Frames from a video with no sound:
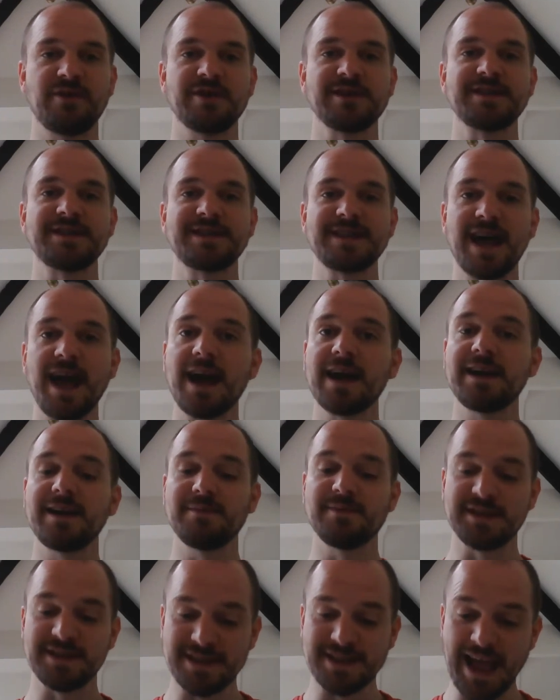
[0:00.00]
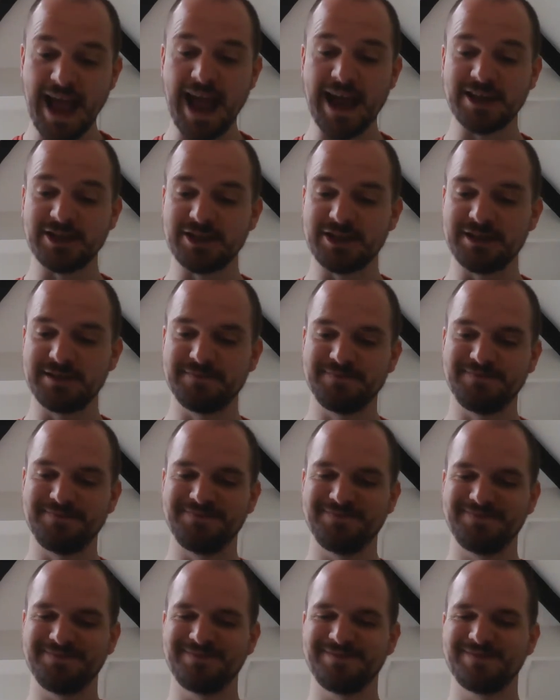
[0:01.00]
for his tiny moustache.
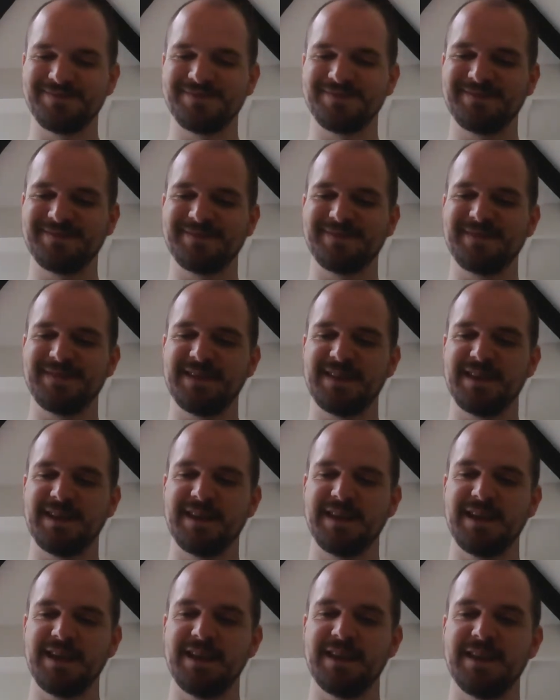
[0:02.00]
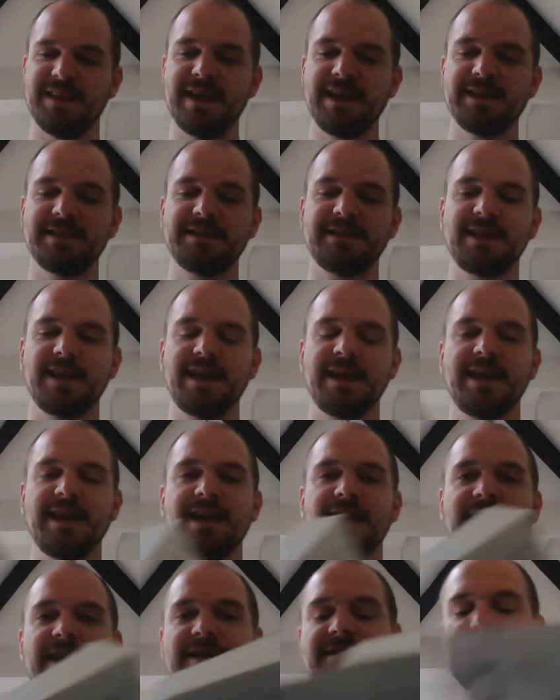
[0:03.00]
This
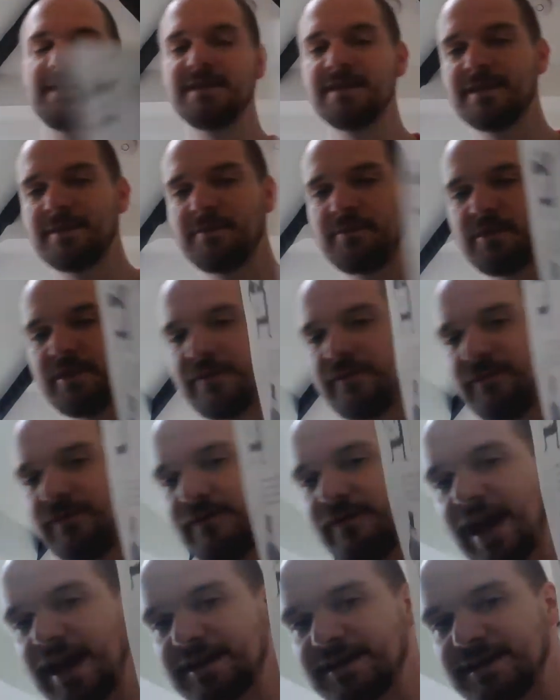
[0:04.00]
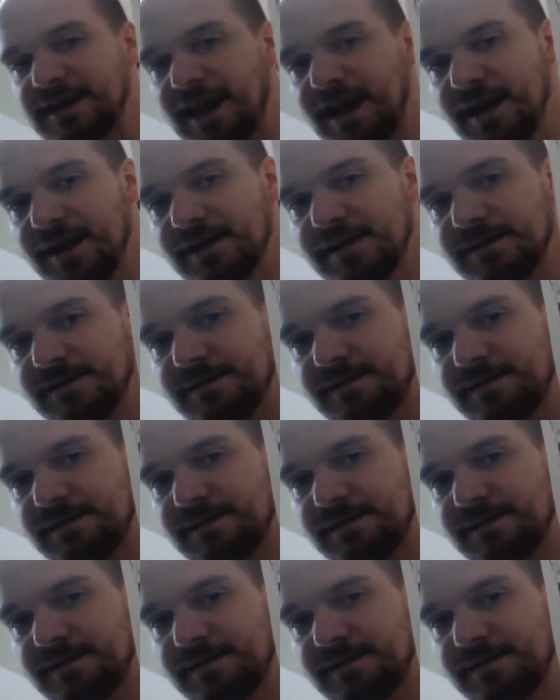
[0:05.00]
is the Professor.